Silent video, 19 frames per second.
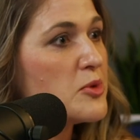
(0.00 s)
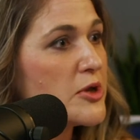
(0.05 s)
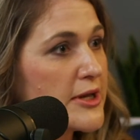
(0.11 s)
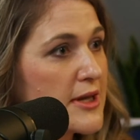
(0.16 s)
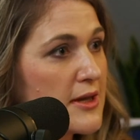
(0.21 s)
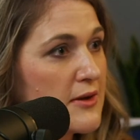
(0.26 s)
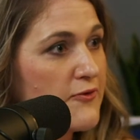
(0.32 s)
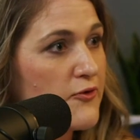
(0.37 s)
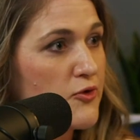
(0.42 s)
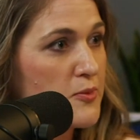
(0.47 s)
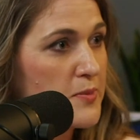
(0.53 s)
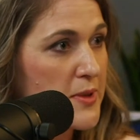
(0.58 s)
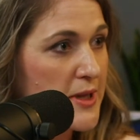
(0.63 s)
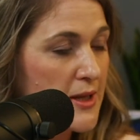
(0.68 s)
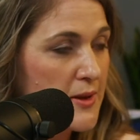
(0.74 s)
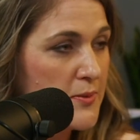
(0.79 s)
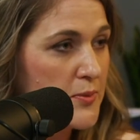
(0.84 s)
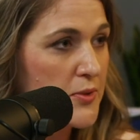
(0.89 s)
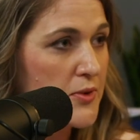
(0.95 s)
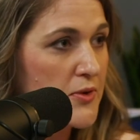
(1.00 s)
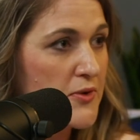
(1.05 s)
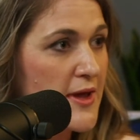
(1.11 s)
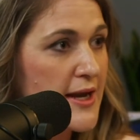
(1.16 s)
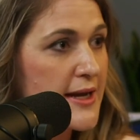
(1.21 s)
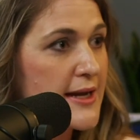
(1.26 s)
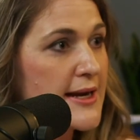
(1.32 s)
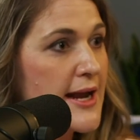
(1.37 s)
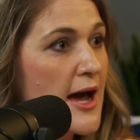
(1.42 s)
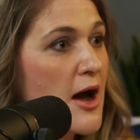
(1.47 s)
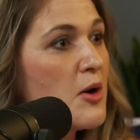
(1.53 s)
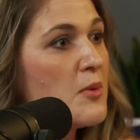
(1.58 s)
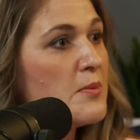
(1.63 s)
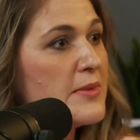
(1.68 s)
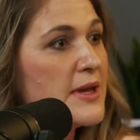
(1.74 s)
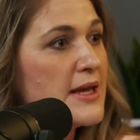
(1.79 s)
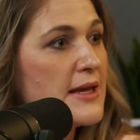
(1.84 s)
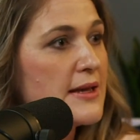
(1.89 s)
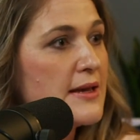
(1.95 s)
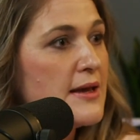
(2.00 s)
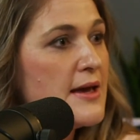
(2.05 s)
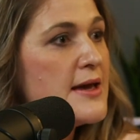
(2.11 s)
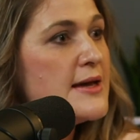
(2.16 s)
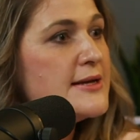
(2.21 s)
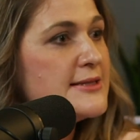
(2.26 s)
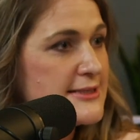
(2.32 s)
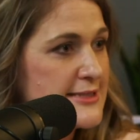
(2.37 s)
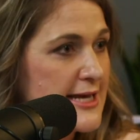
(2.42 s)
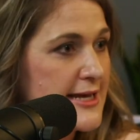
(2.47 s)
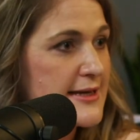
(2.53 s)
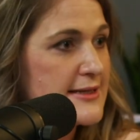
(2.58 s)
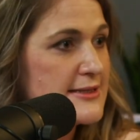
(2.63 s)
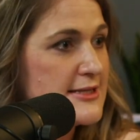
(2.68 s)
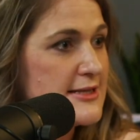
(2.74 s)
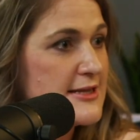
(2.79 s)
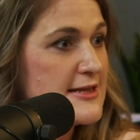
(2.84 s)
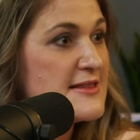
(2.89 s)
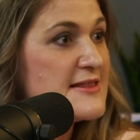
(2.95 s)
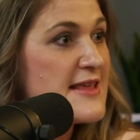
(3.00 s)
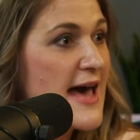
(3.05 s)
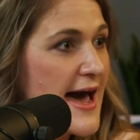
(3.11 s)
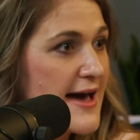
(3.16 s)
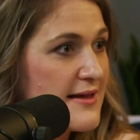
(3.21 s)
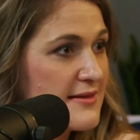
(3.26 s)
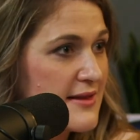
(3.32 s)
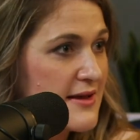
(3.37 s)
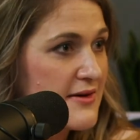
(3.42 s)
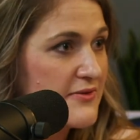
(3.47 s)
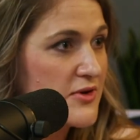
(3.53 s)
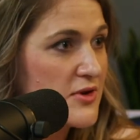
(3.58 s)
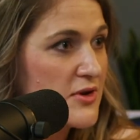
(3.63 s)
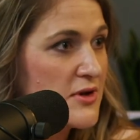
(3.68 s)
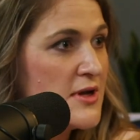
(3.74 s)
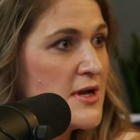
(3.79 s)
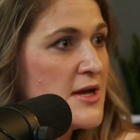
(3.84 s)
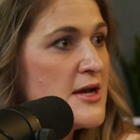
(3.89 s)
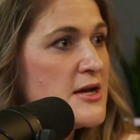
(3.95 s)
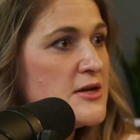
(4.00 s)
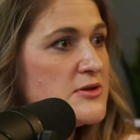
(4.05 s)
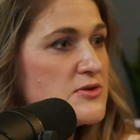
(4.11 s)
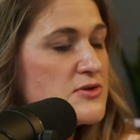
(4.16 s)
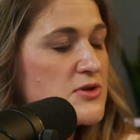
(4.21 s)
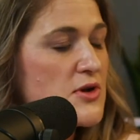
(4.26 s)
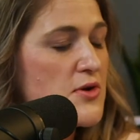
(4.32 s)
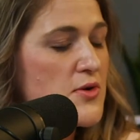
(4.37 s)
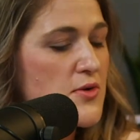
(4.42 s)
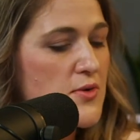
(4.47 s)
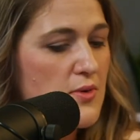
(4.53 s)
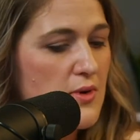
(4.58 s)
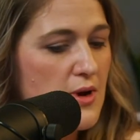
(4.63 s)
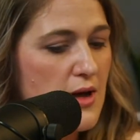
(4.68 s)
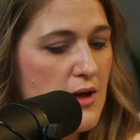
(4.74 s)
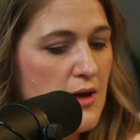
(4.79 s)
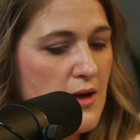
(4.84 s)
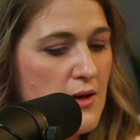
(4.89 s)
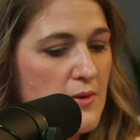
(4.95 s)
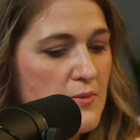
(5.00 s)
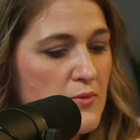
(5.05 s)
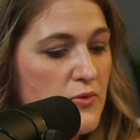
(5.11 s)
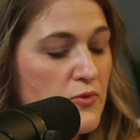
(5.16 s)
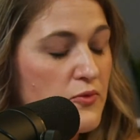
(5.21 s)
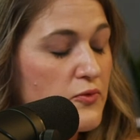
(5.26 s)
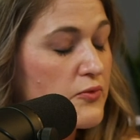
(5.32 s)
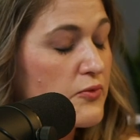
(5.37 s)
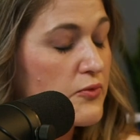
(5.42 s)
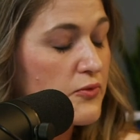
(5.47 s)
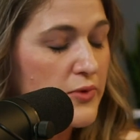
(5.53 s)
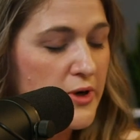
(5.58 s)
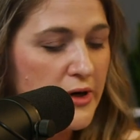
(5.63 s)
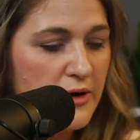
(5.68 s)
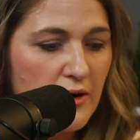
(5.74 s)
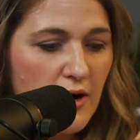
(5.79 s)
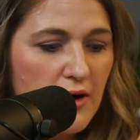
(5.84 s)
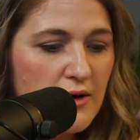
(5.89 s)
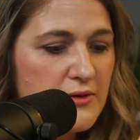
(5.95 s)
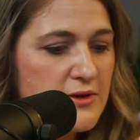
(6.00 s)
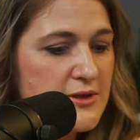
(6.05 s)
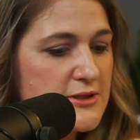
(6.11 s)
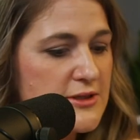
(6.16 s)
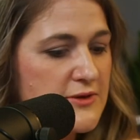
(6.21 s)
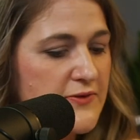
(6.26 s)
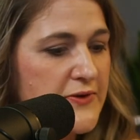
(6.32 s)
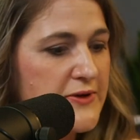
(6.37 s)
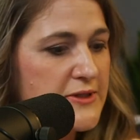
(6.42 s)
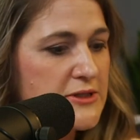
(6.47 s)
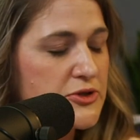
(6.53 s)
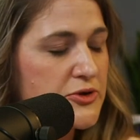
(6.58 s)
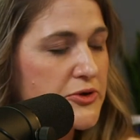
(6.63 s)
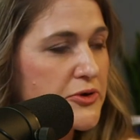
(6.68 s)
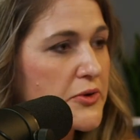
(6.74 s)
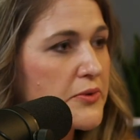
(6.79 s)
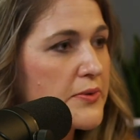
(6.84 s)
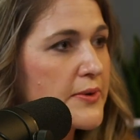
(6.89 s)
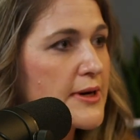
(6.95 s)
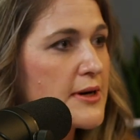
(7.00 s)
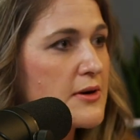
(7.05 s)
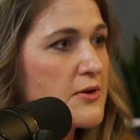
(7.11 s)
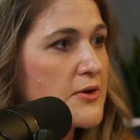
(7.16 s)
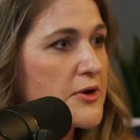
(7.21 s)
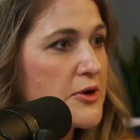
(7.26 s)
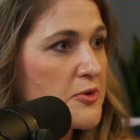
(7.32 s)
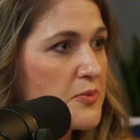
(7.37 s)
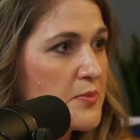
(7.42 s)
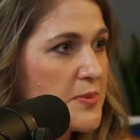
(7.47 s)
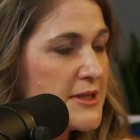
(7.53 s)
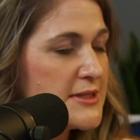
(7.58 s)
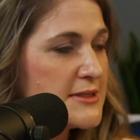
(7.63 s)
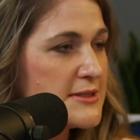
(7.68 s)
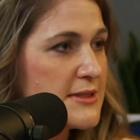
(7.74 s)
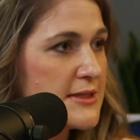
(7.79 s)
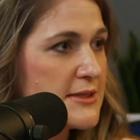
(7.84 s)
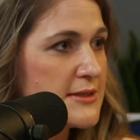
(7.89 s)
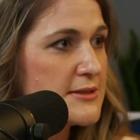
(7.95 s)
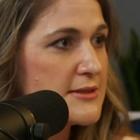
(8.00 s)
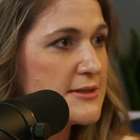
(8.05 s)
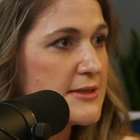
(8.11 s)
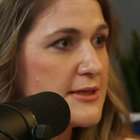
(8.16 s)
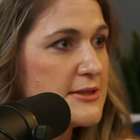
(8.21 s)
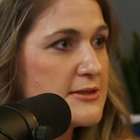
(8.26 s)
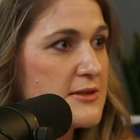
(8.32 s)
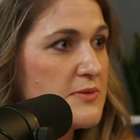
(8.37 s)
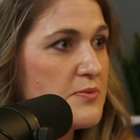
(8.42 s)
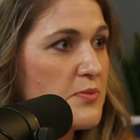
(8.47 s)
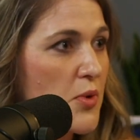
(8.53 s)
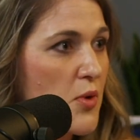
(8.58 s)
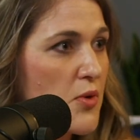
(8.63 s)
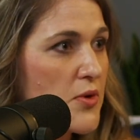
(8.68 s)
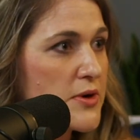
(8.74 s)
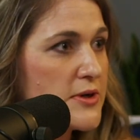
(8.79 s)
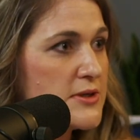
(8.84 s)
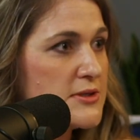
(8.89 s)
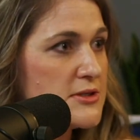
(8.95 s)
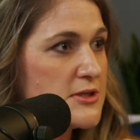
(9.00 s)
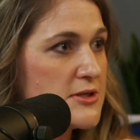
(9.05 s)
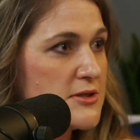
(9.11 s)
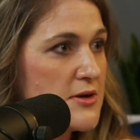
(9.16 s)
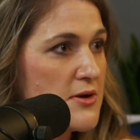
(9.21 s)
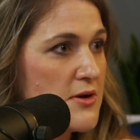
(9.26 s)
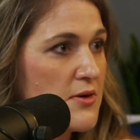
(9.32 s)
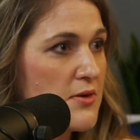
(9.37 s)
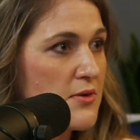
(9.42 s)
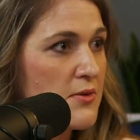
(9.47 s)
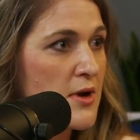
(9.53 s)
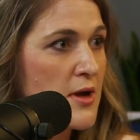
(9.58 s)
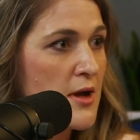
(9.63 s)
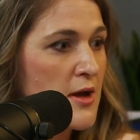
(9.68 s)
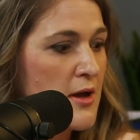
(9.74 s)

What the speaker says: looking for people that can help me take it to that level. So regardless if it's your career or your business, it's important to know,